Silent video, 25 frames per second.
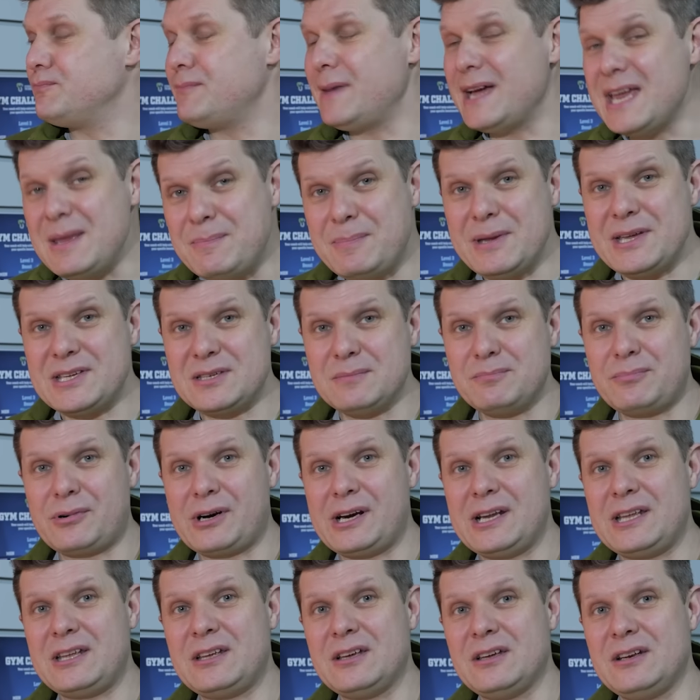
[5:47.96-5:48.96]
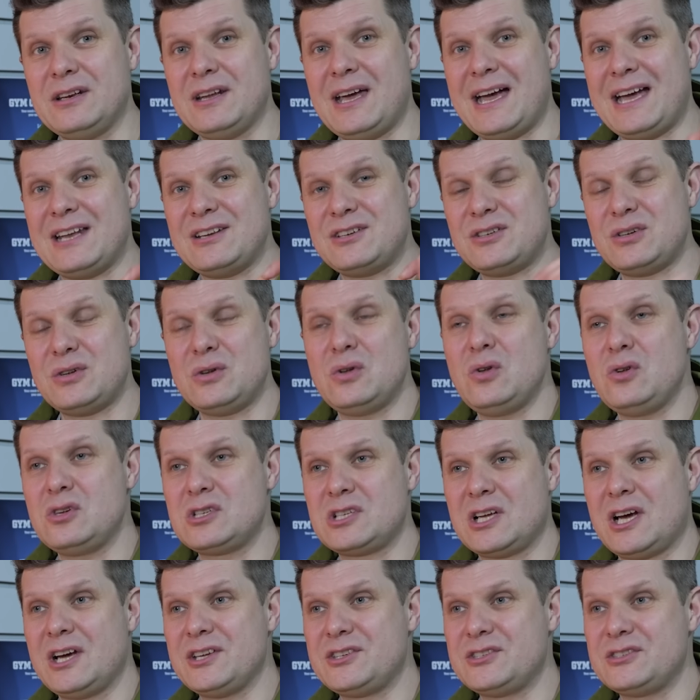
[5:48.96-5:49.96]
maybe some bacon, and 2
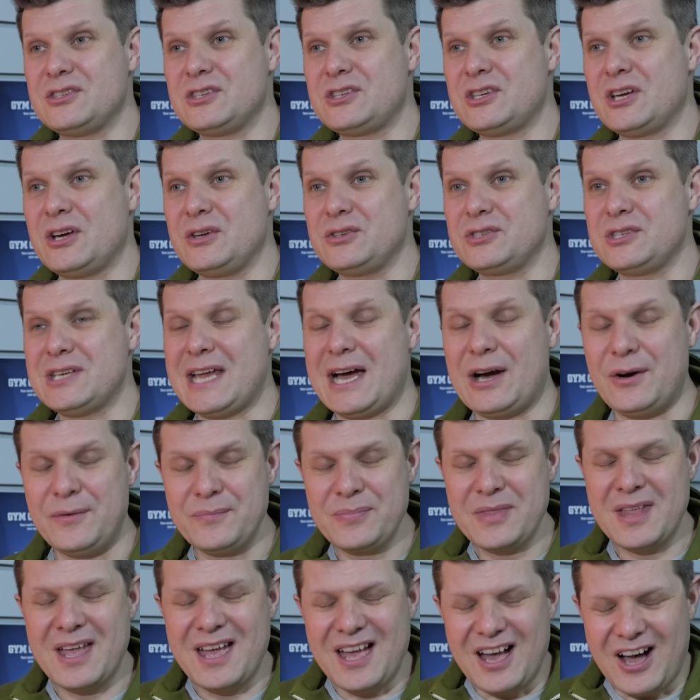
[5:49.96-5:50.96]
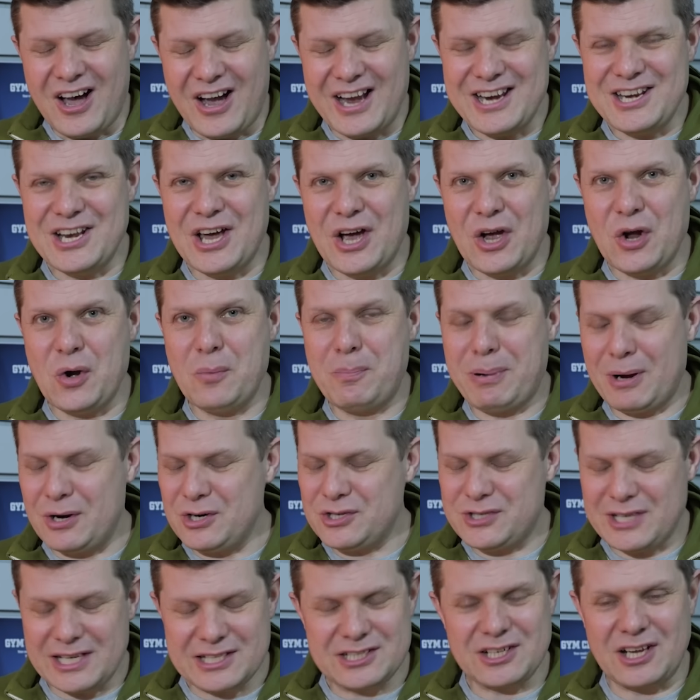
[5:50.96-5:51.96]
slices of toast. Now, I know
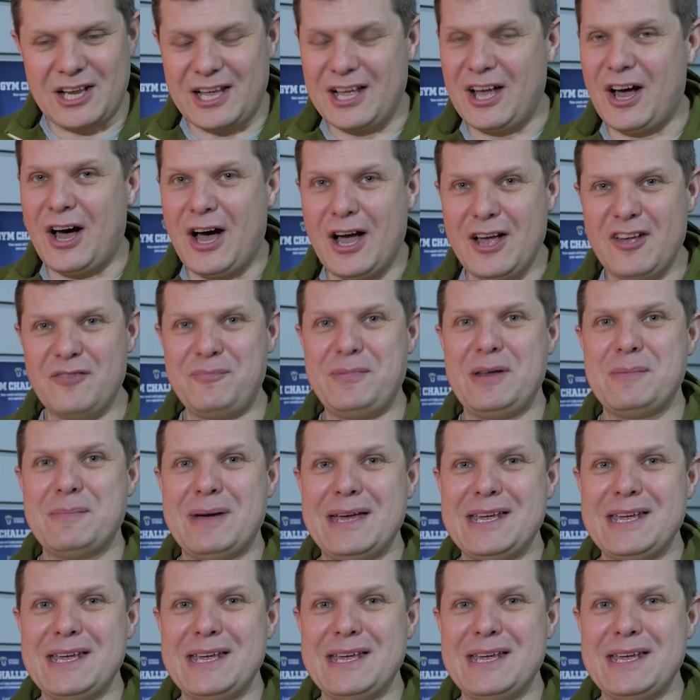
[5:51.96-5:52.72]
poached eggs, I have been